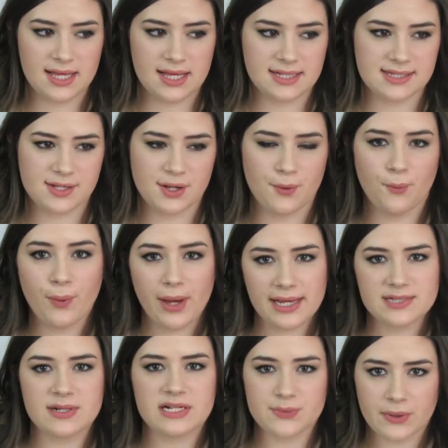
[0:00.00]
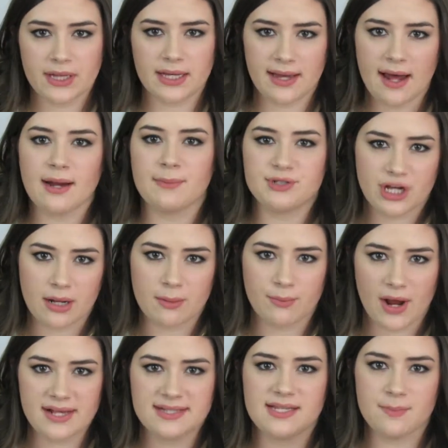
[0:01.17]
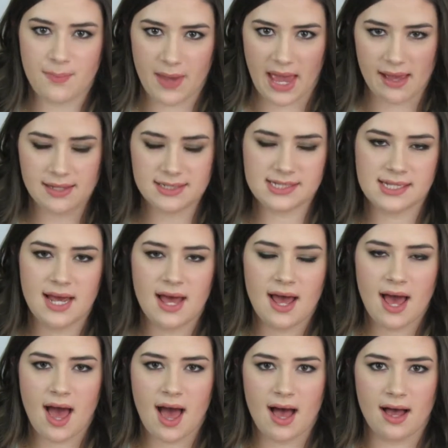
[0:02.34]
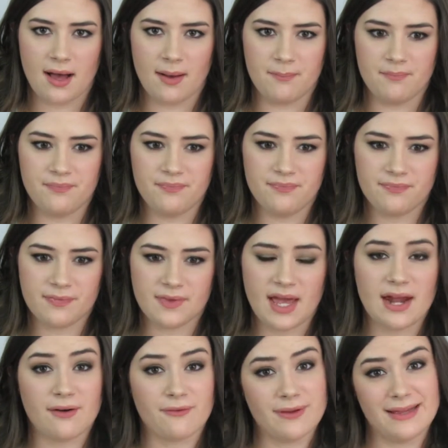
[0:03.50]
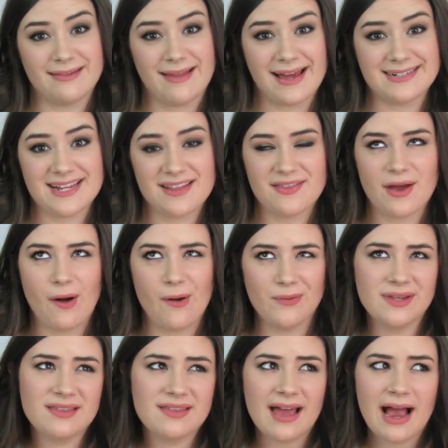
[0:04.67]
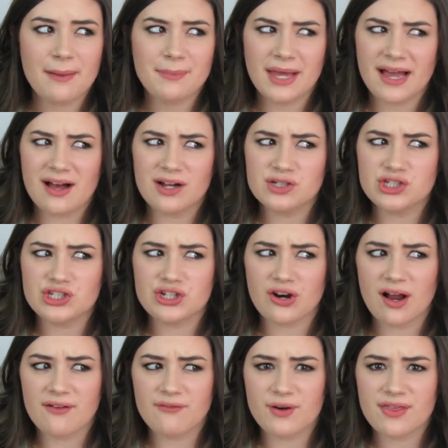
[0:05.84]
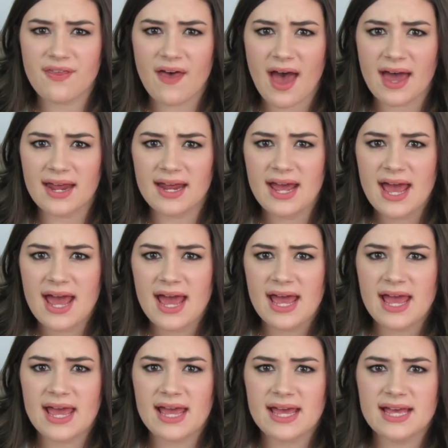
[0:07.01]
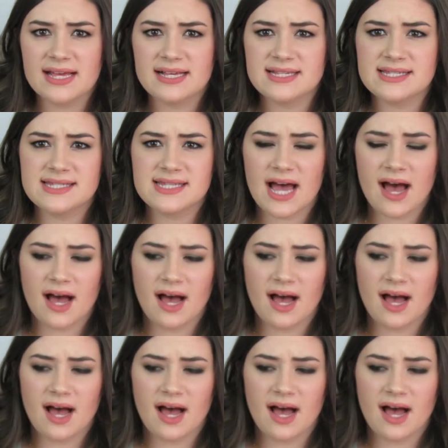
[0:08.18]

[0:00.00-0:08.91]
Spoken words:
it's wings, but it's really cut up chicken breast and baked. And I really liked it. The only thing I'm like unsure of with that is